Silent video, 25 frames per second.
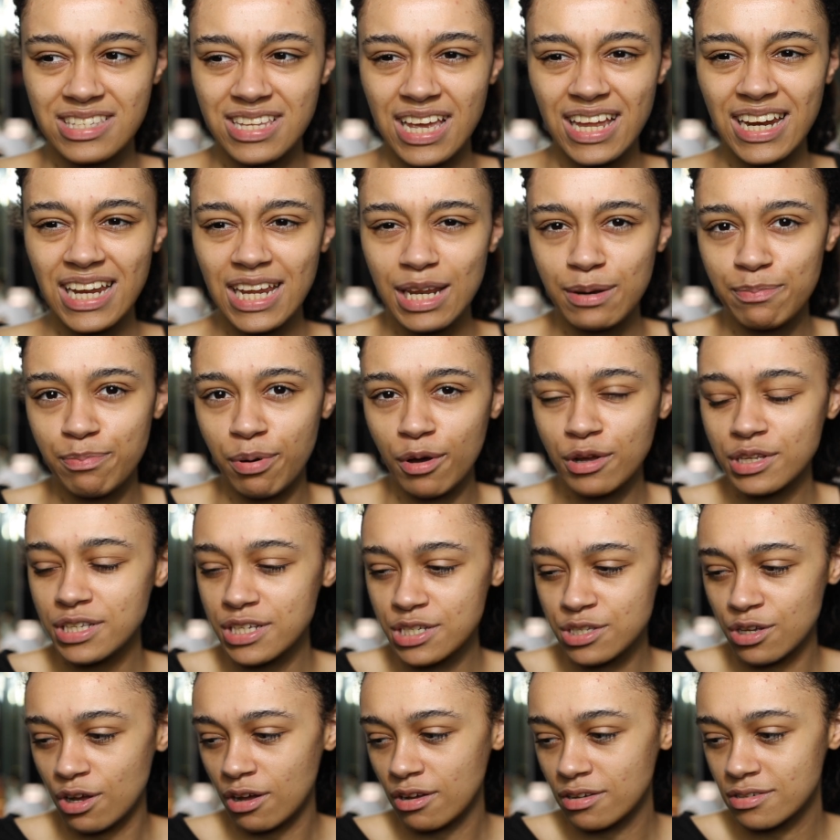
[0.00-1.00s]
tinted
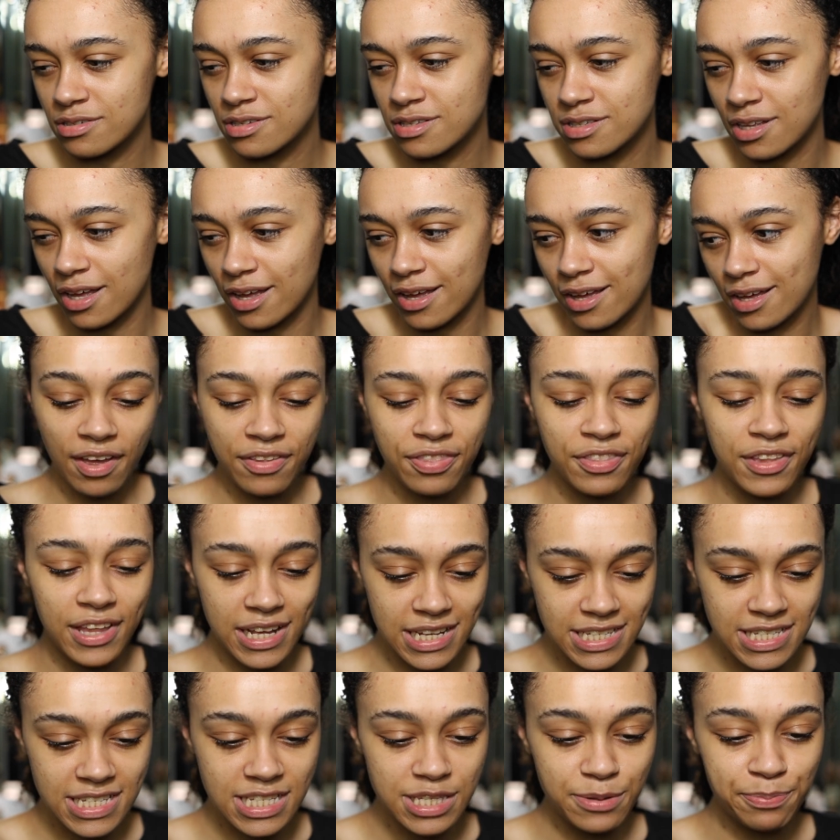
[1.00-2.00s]
body sauce like
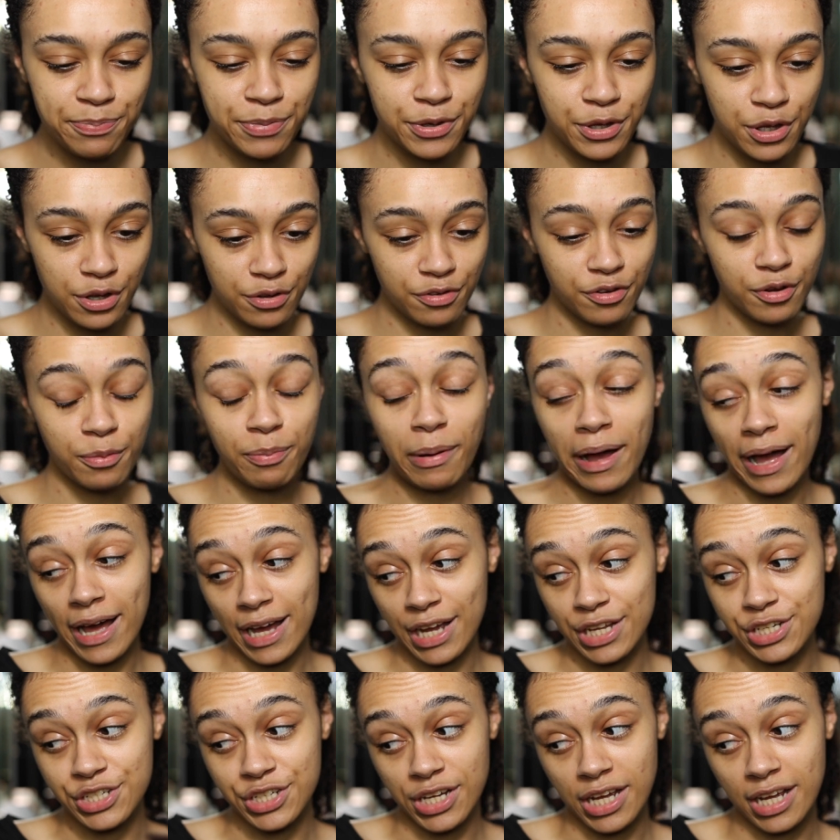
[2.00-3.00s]
this is a beautiful
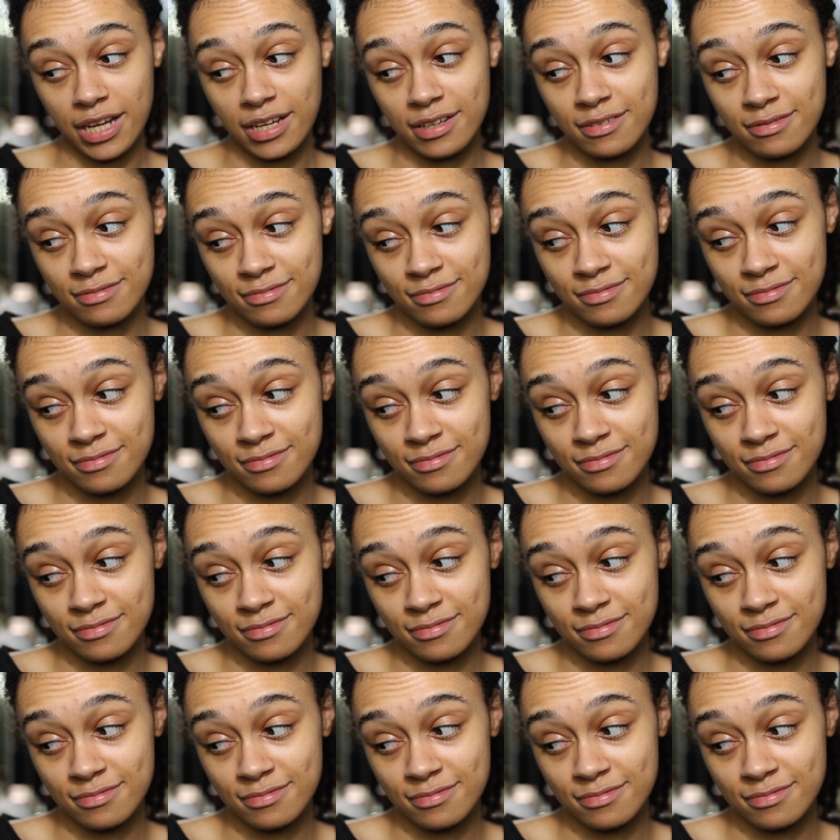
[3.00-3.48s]
packaging